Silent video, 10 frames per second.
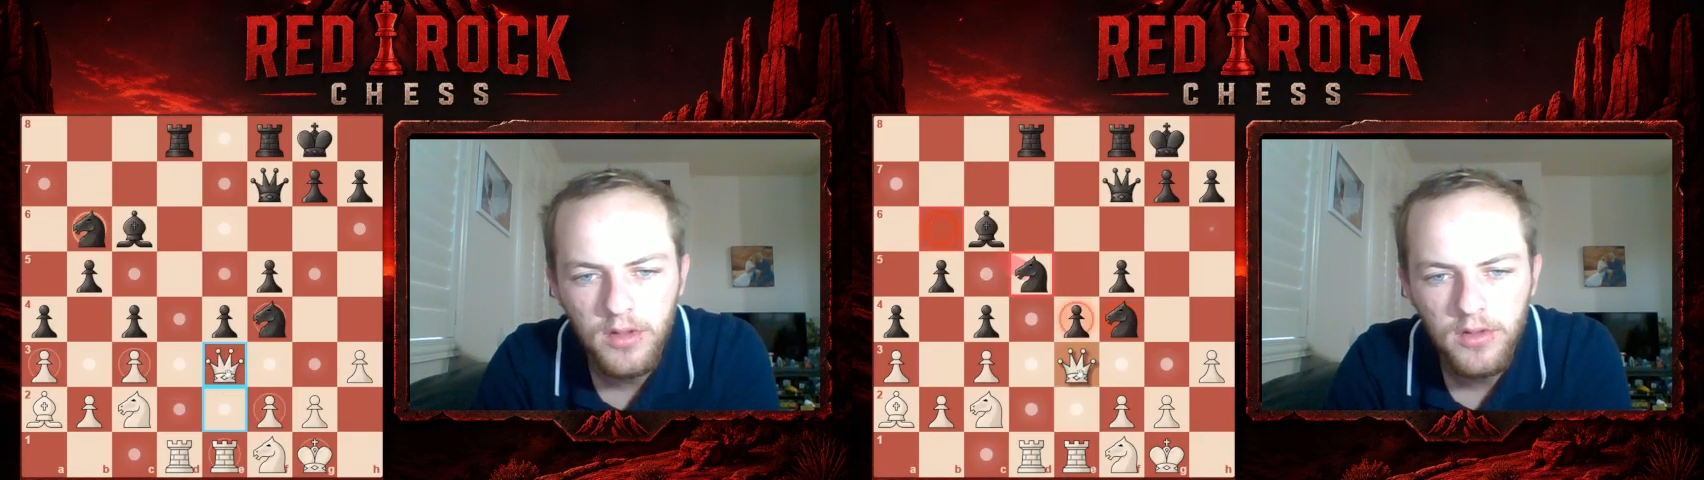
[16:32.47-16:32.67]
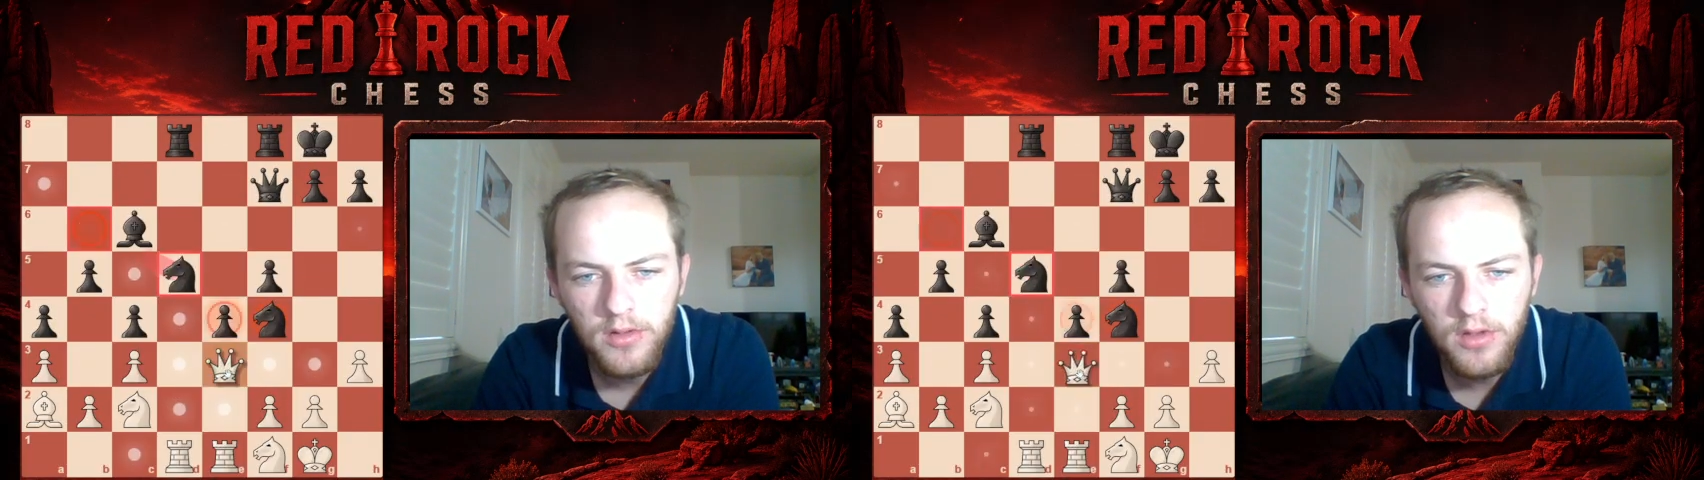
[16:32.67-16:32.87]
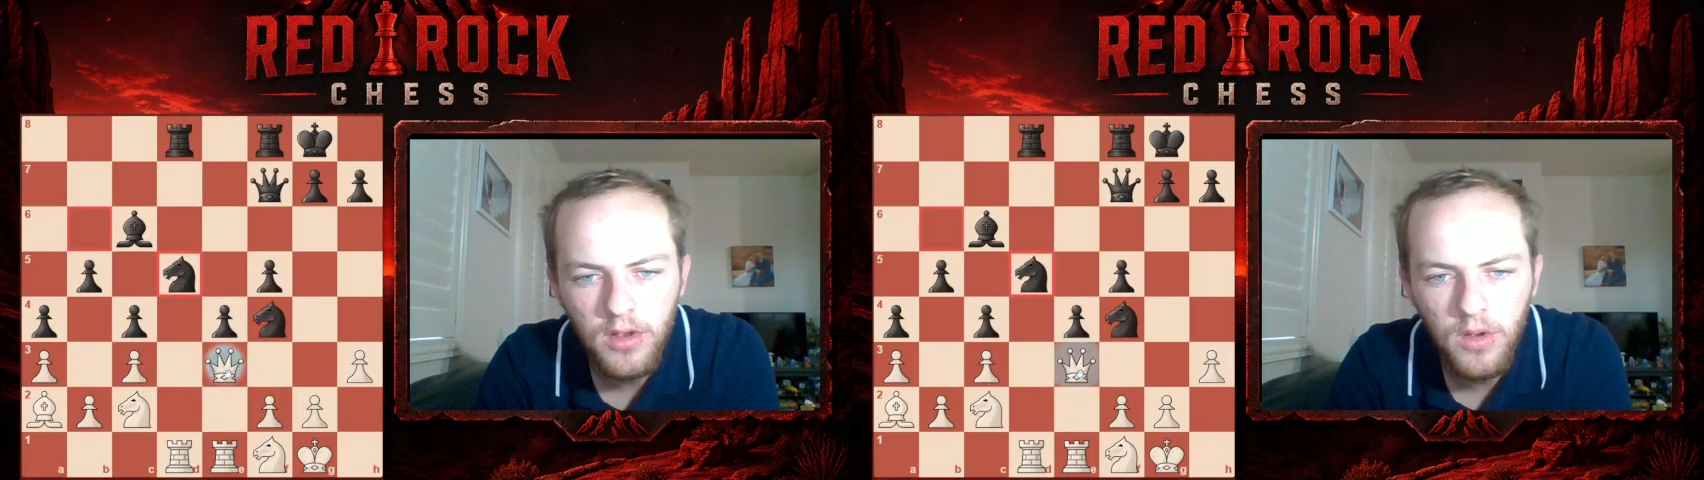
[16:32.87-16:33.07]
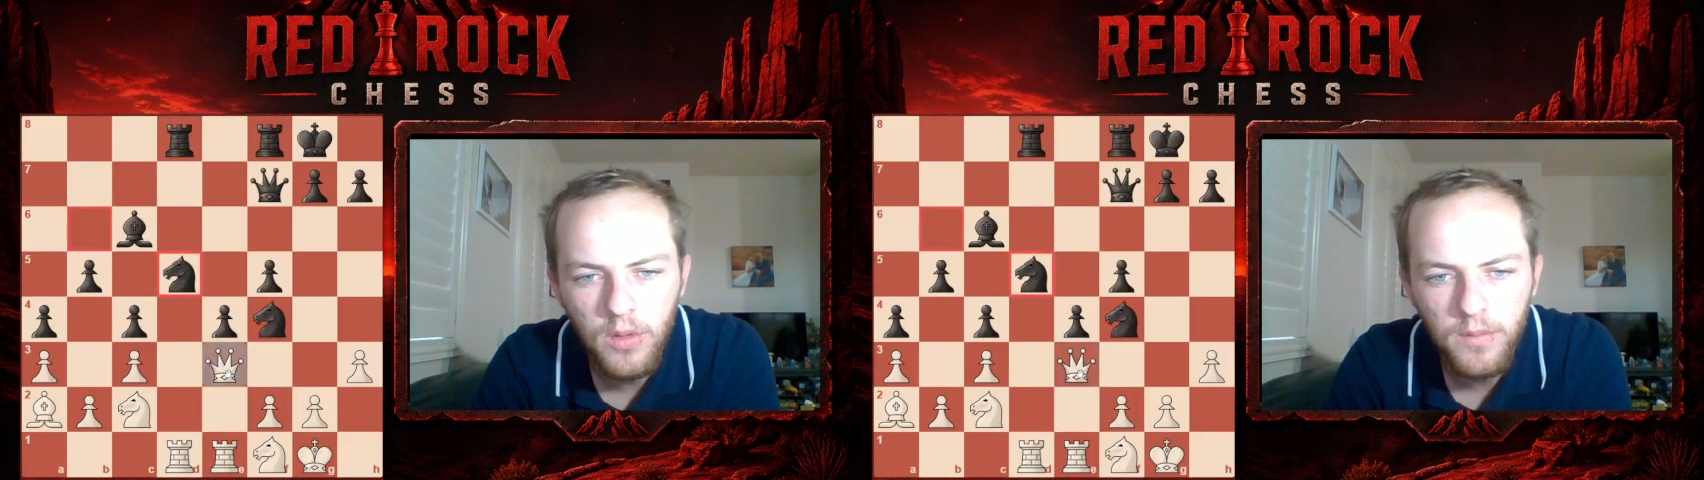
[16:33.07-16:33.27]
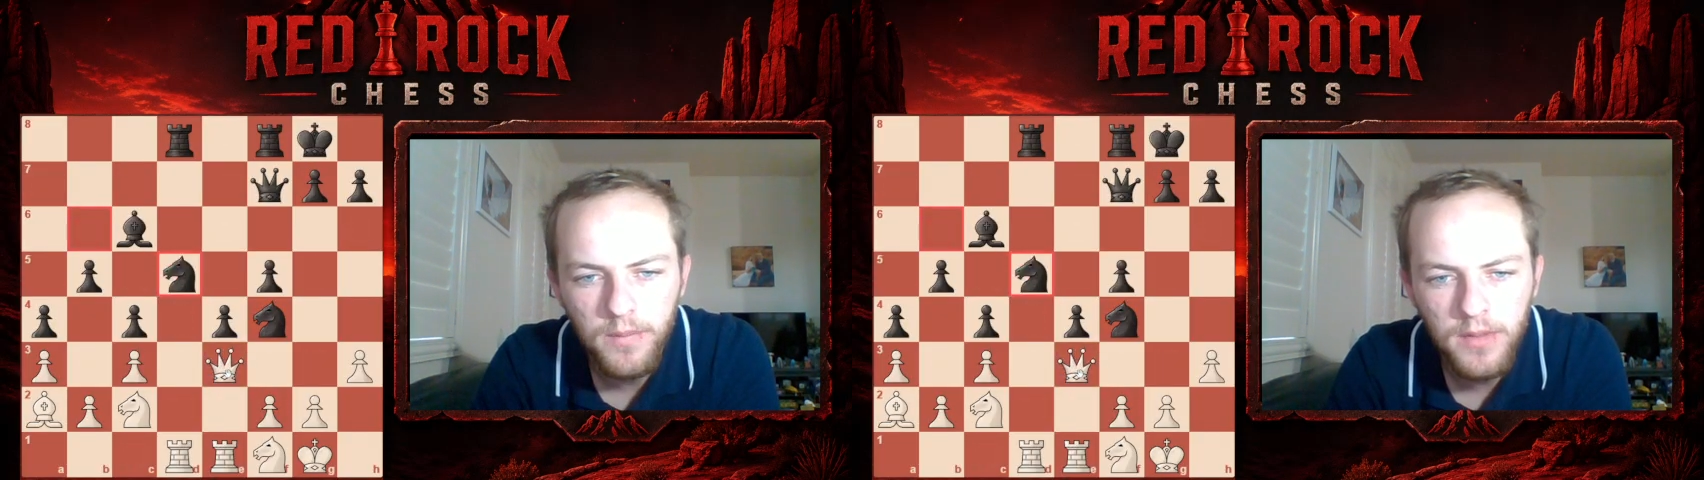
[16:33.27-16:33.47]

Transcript: So